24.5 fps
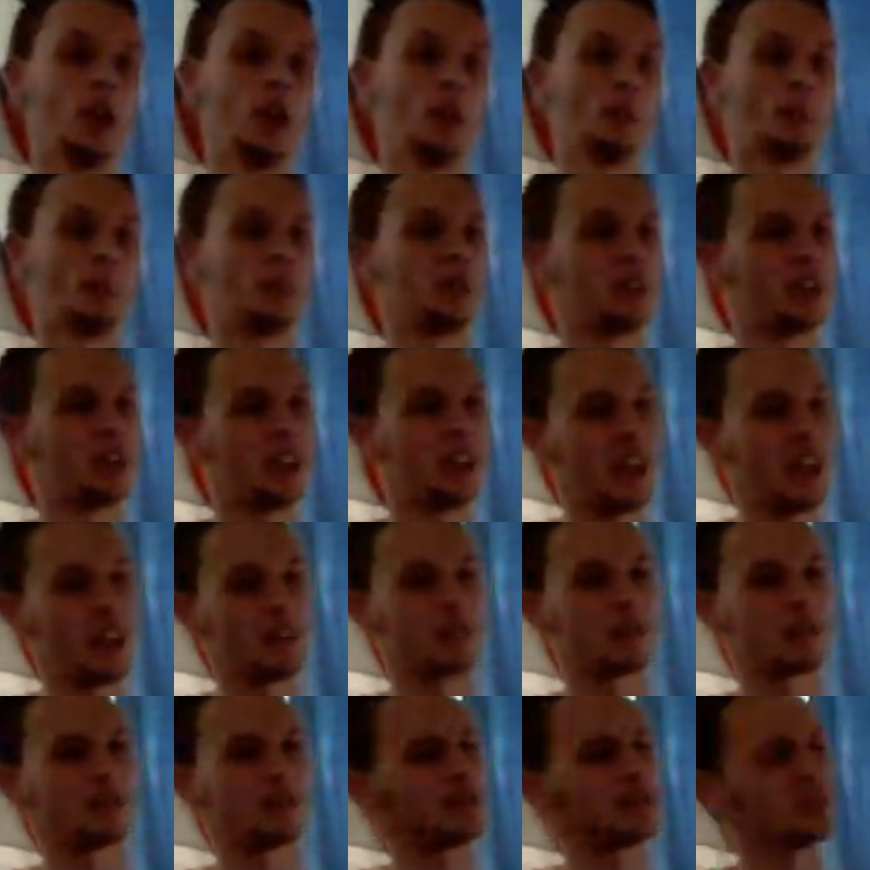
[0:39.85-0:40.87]
But
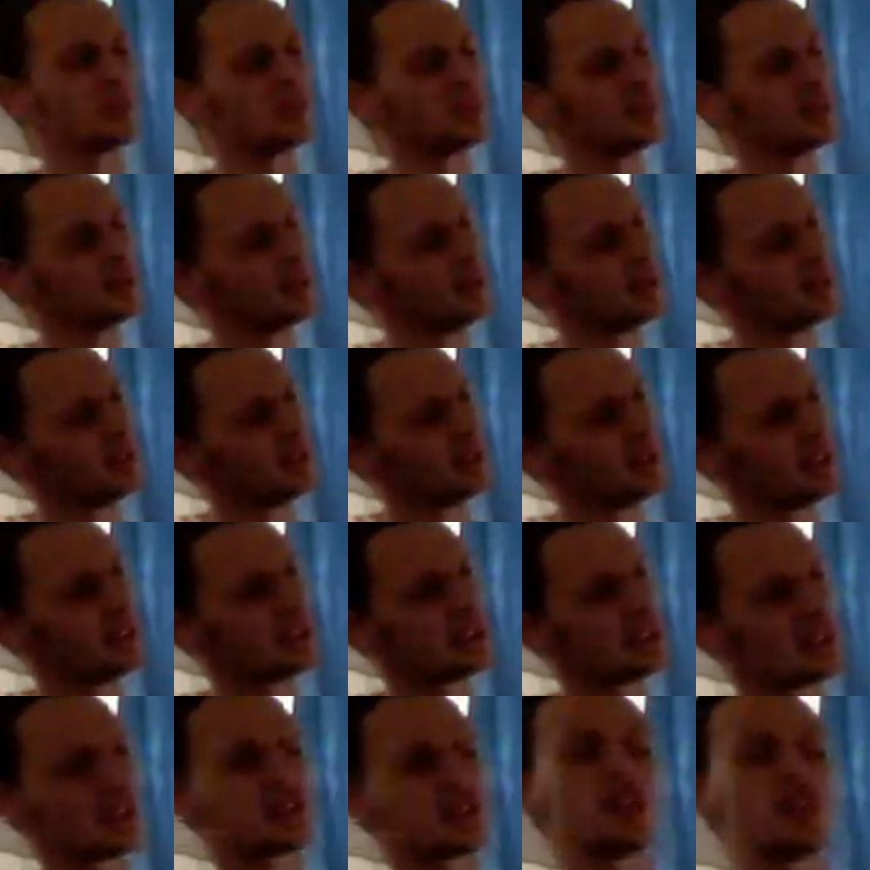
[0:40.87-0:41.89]
it
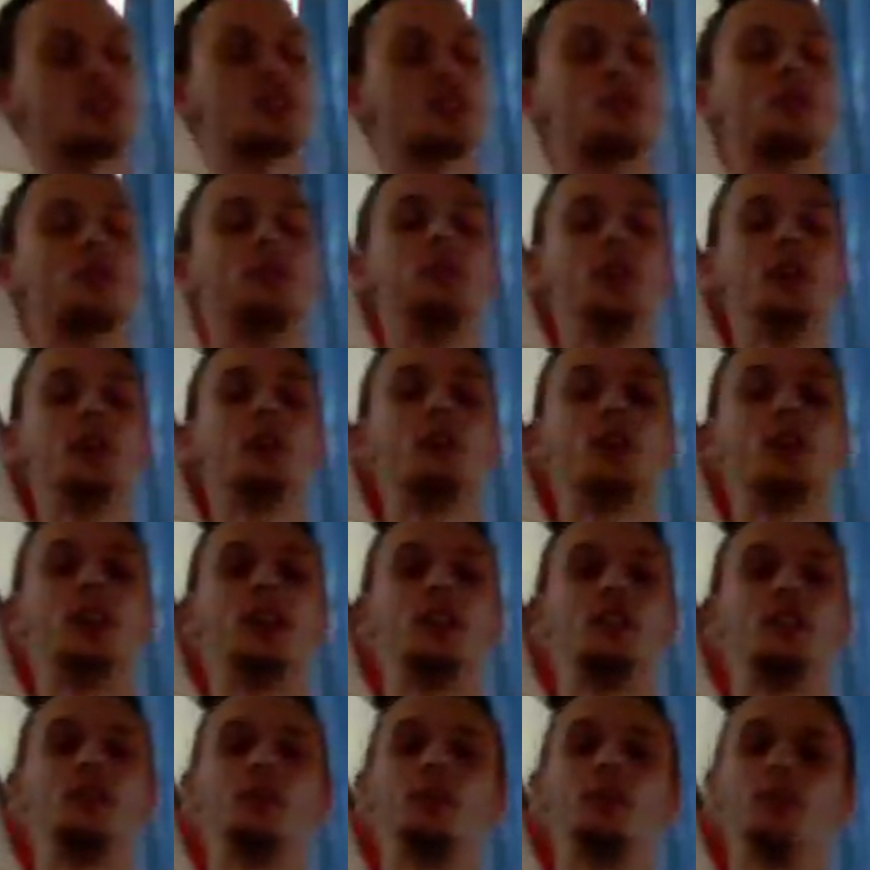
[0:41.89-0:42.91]
just doesn't feel right.
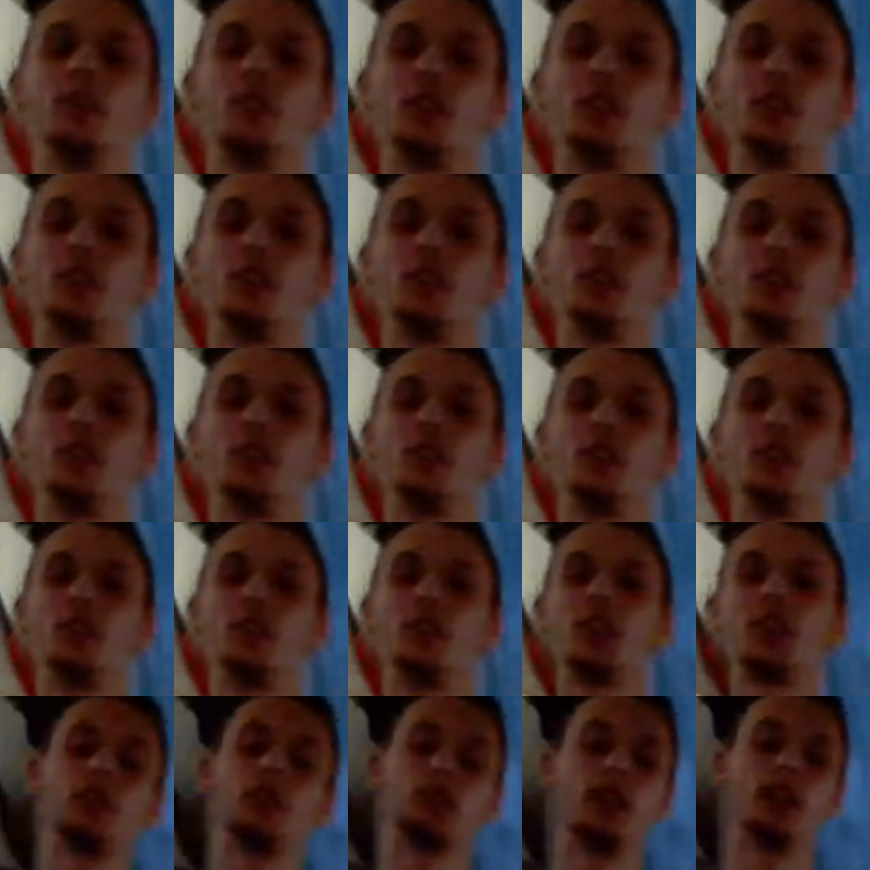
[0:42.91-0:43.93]
It feels like it's
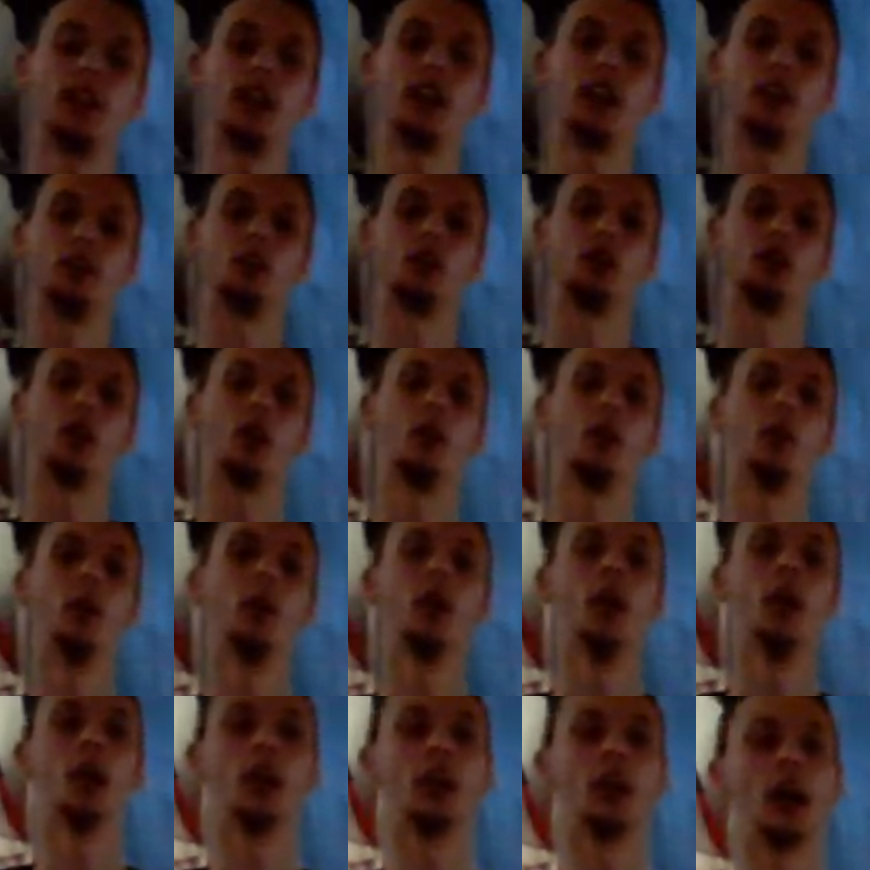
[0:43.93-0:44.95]
floating around. So
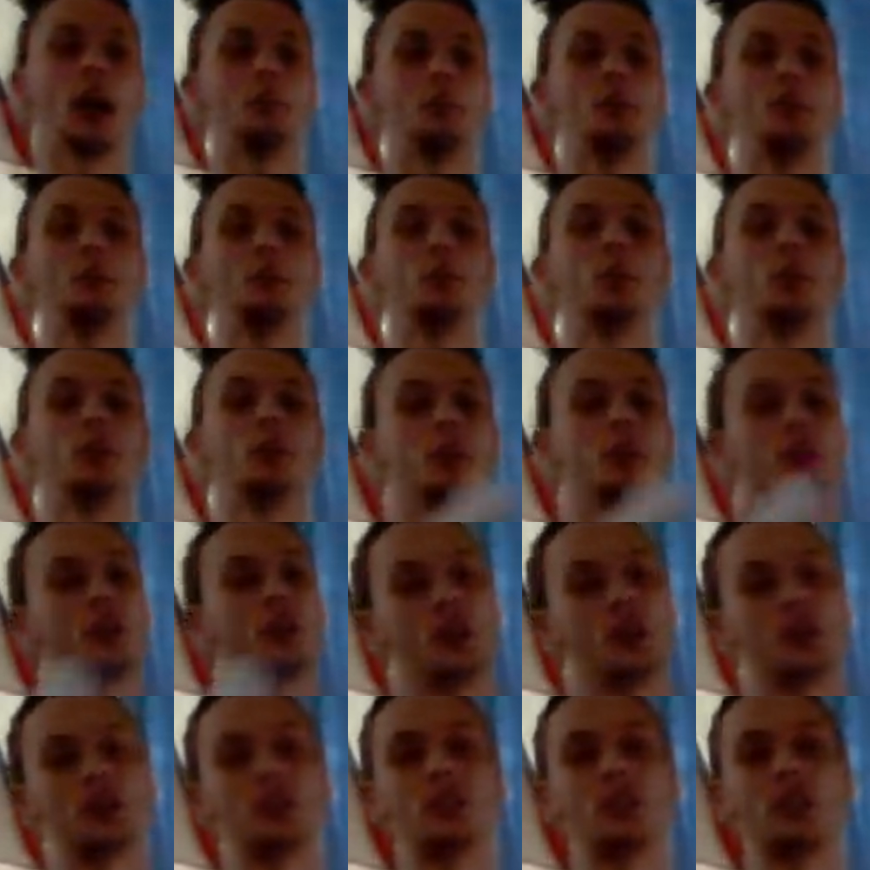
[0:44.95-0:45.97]
a lot of people
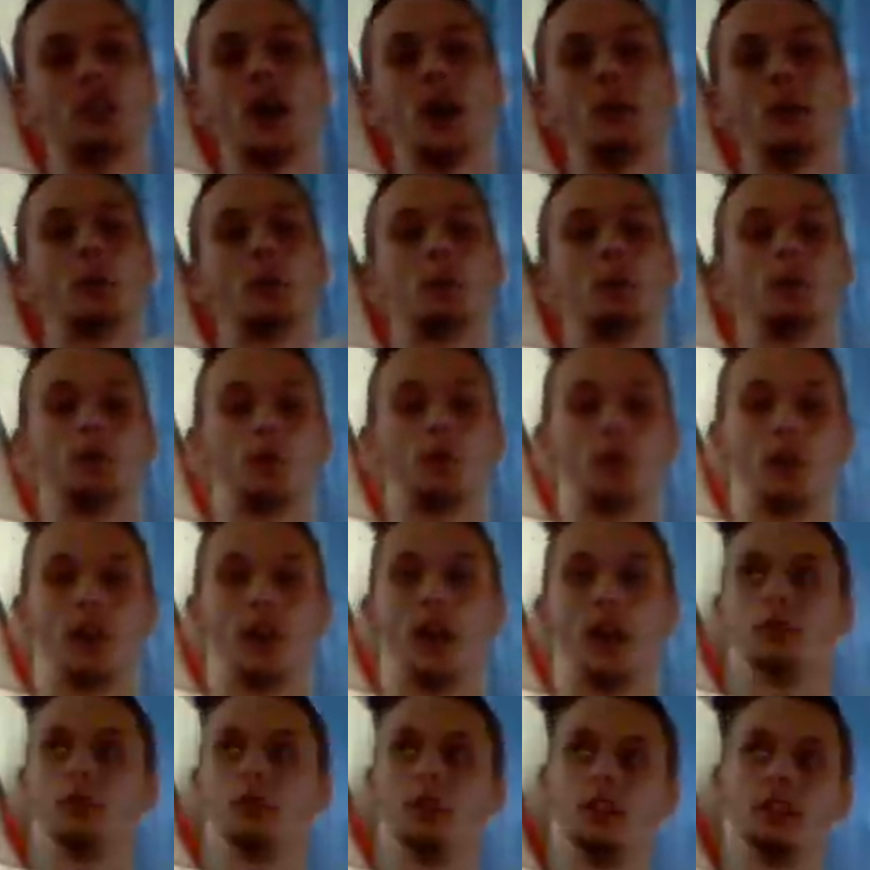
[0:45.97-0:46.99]
dislike the Zapper for
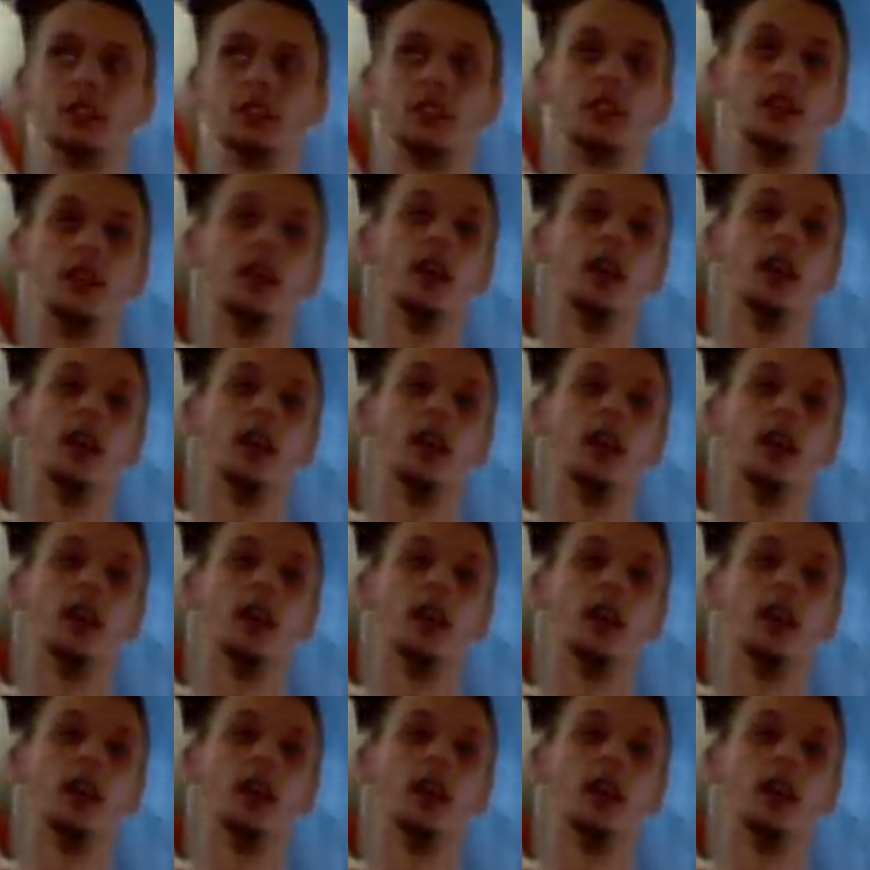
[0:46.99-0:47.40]
that reason.